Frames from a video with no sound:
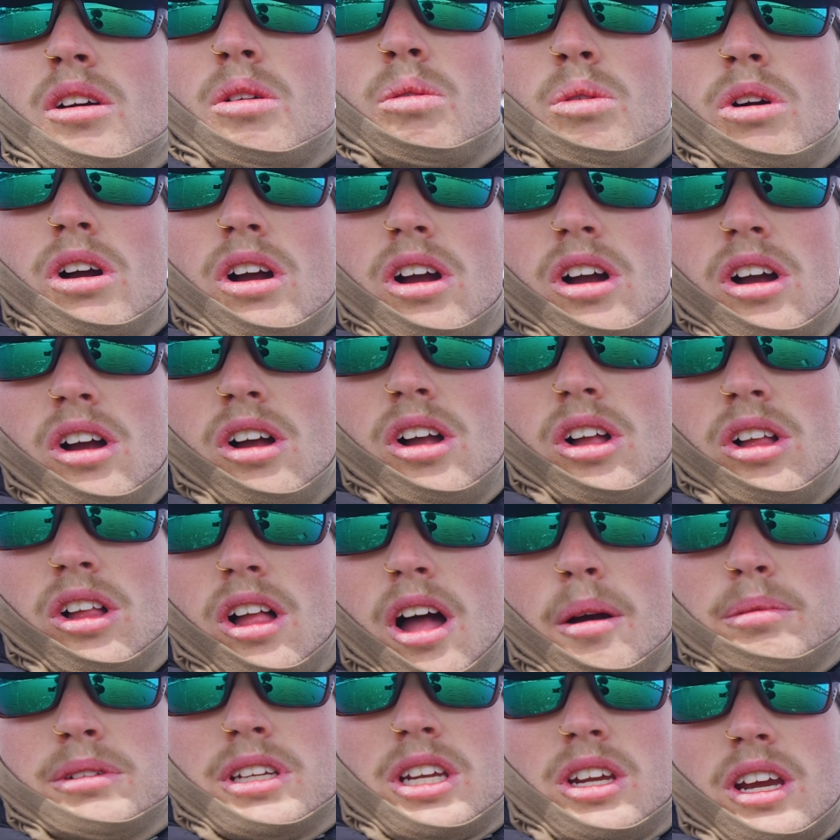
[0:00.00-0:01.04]
We'll
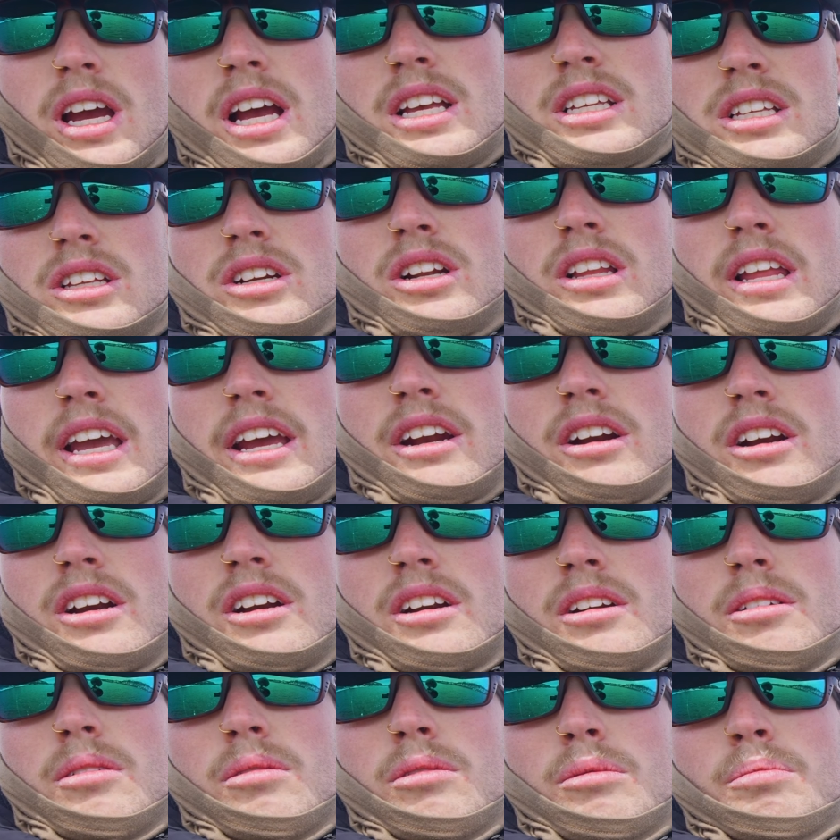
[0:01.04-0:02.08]
update you guys a little
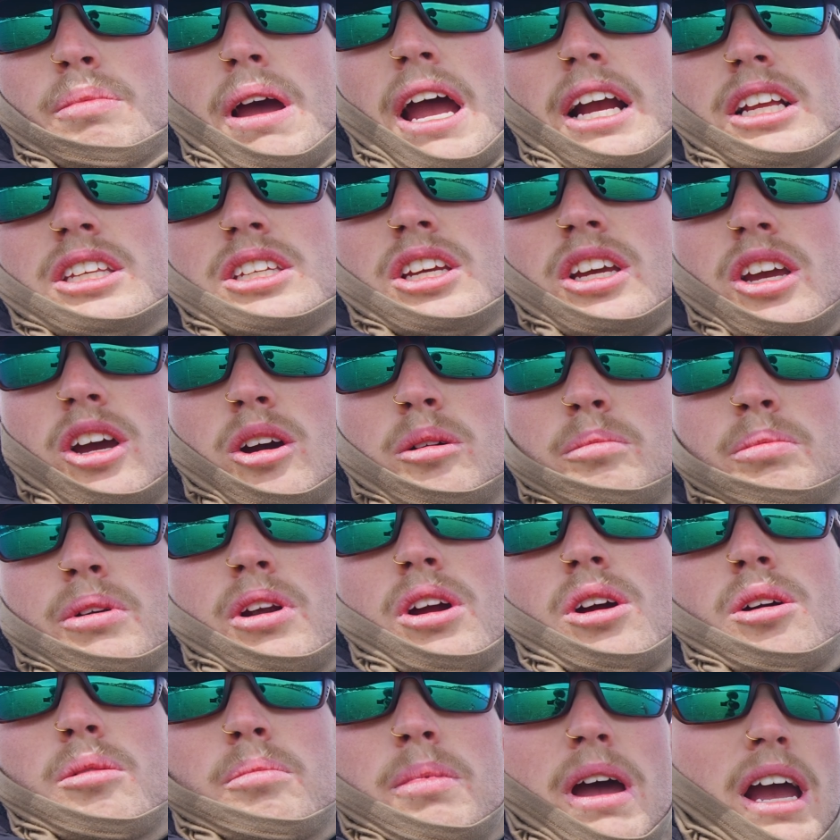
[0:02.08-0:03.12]
later. Back to
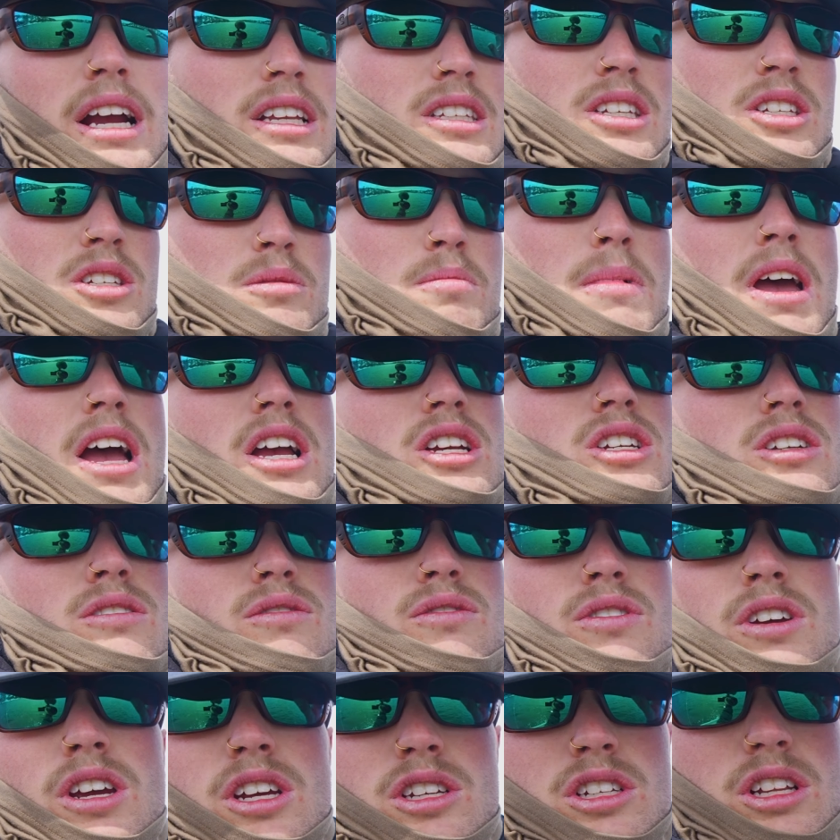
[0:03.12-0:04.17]
GoPro, back to smashing
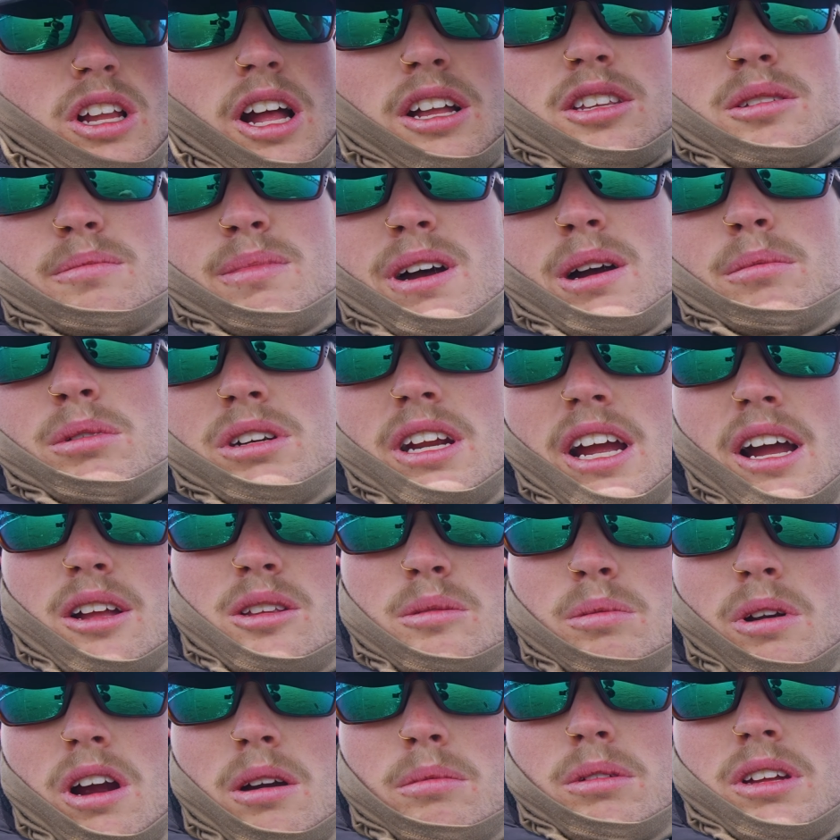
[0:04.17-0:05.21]
fish, lots of bobber downs
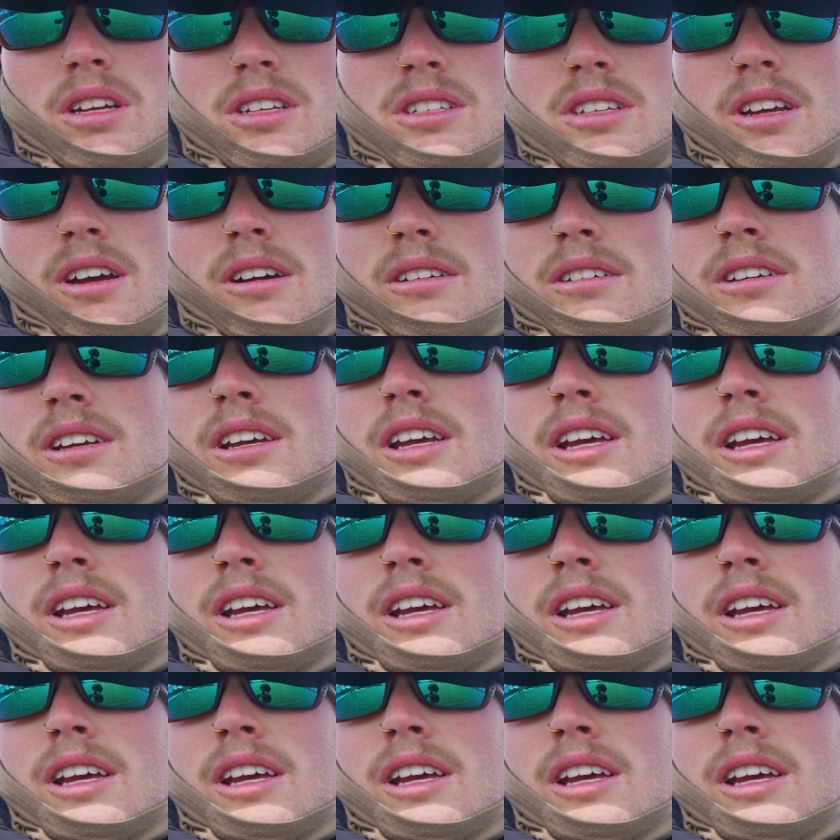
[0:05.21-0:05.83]
probably, so.